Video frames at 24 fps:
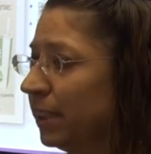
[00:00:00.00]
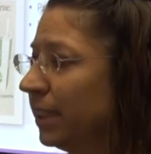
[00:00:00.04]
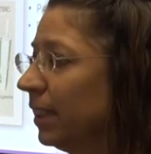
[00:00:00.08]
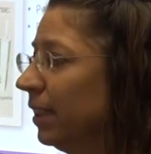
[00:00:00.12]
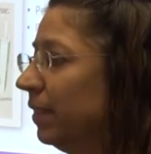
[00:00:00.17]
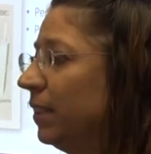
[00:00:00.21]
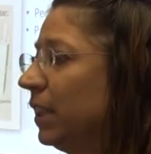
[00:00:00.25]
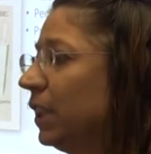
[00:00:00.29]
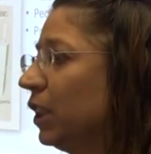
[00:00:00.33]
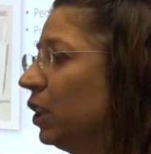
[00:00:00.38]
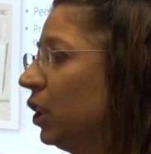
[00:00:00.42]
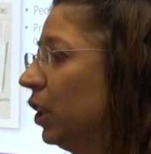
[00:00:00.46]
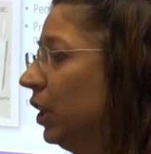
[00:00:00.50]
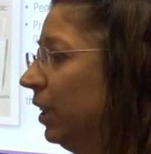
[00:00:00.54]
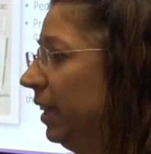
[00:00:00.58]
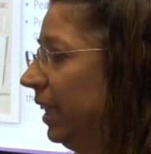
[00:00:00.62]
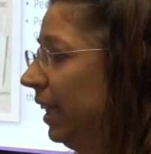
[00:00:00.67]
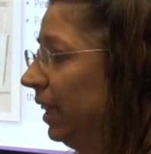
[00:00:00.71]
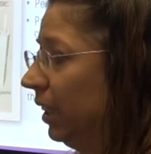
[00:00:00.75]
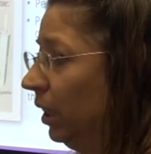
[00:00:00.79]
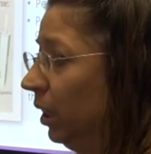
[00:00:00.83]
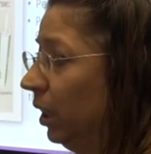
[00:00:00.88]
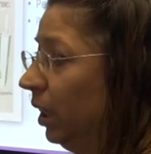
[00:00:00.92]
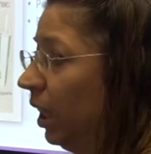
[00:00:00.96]
So they've just turned
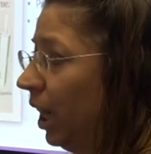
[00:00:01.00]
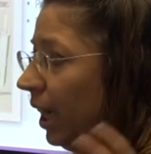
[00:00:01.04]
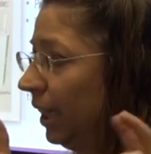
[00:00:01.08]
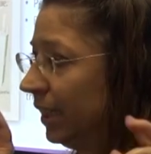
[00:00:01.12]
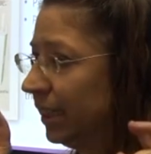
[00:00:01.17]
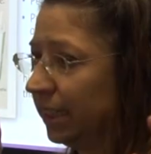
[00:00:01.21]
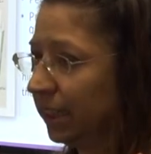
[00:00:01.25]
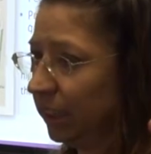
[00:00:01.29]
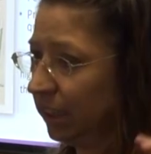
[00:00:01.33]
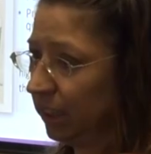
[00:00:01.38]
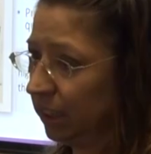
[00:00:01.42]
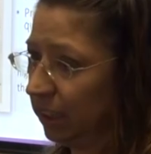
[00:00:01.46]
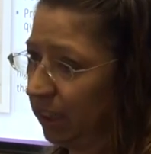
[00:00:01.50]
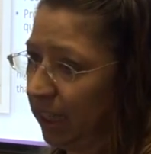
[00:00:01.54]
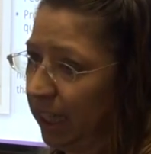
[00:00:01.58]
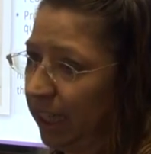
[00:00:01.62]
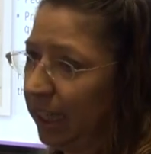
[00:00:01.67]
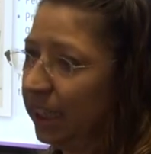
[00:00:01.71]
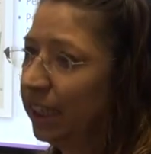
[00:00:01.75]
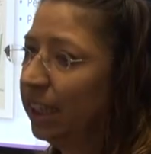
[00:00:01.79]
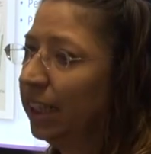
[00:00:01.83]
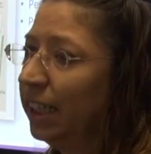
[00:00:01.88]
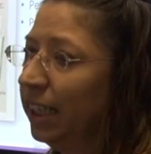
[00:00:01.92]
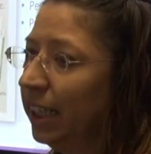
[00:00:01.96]
their light
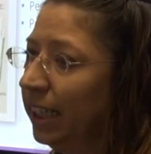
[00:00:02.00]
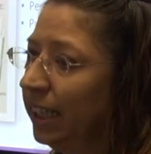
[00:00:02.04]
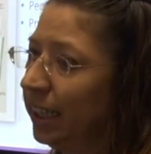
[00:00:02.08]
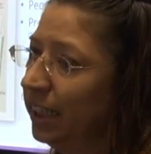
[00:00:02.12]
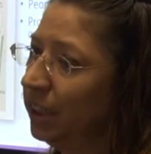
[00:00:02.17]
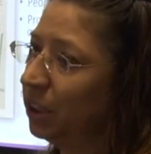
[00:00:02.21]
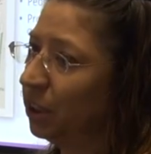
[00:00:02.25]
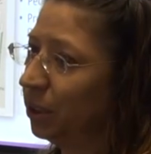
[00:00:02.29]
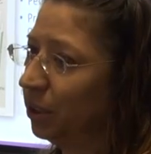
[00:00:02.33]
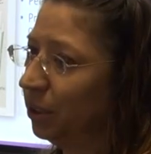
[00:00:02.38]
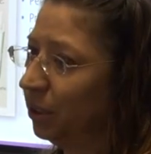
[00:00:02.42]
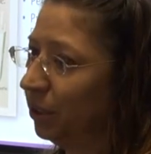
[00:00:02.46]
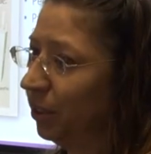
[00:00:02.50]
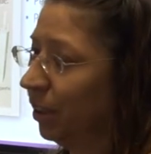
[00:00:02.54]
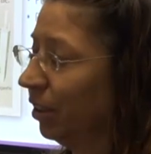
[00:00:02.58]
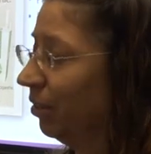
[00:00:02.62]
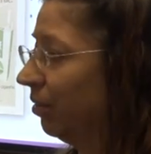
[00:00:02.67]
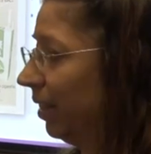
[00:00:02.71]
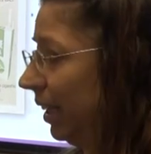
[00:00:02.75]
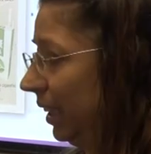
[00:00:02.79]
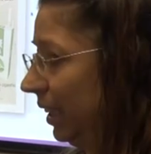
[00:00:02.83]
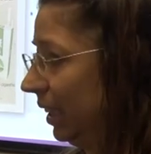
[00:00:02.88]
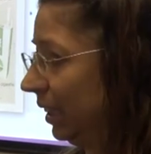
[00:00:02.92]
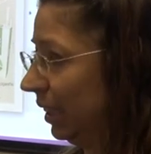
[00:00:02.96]
cigarette into a
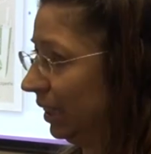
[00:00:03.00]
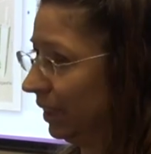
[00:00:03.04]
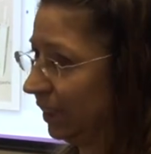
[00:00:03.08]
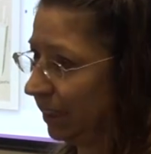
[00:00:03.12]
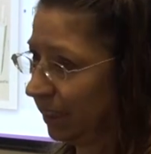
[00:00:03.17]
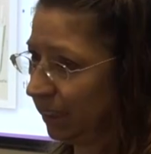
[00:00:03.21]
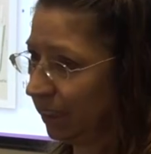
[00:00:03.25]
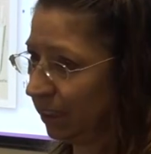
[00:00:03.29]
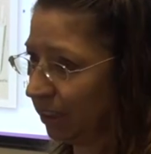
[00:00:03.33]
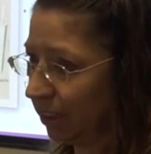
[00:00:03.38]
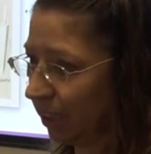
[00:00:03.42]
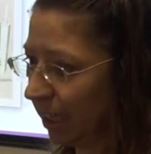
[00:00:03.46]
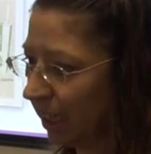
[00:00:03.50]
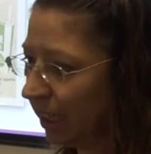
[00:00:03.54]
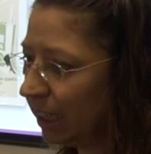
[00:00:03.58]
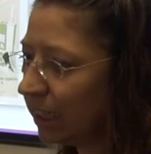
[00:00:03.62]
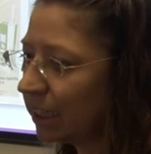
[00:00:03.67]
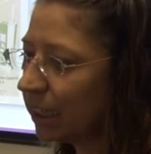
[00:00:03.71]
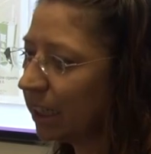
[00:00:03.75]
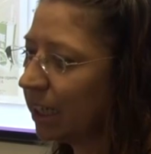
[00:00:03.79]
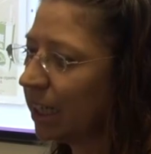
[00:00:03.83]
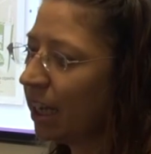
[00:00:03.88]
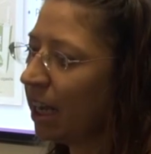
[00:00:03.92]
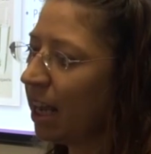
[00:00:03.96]
regular
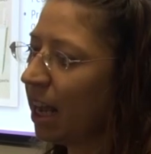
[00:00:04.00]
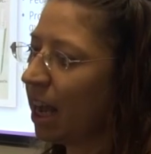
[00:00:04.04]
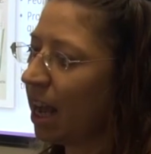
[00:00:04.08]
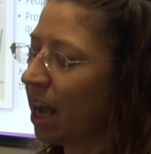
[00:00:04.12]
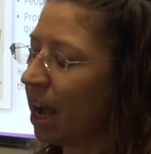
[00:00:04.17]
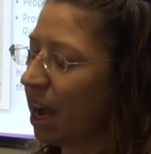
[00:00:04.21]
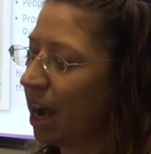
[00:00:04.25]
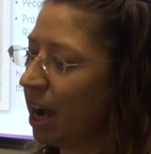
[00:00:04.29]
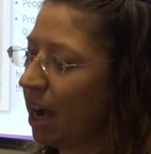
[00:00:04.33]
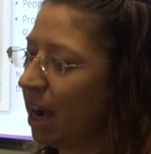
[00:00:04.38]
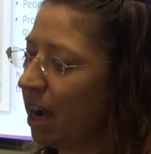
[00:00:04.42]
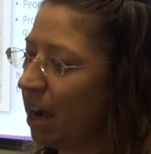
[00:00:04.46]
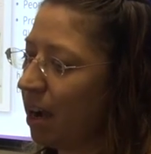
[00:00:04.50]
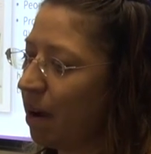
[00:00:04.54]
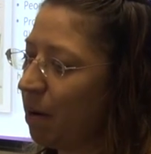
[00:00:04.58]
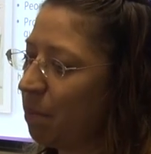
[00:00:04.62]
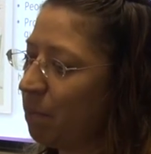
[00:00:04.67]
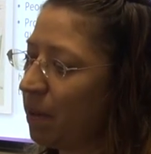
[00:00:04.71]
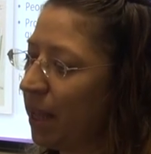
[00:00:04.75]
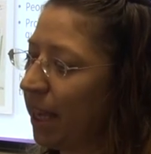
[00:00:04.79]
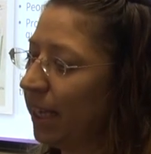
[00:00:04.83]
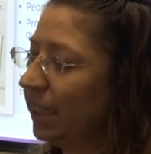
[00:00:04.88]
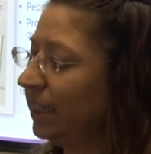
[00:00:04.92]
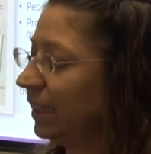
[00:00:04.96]
cigarette.
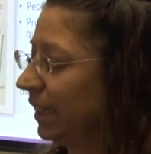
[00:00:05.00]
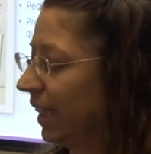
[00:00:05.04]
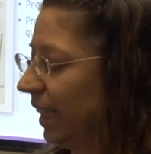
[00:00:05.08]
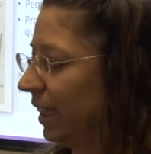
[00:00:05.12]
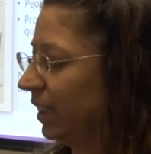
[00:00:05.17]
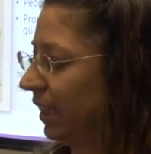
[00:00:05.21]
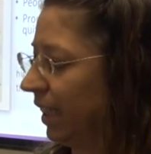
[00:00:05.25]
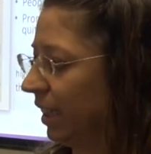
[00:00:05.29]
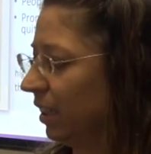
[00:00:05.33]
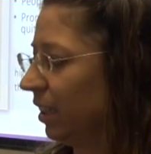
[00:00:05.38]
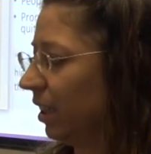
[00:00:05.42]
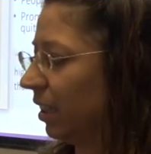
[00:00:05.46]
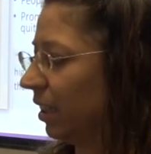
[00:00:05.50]
Puffing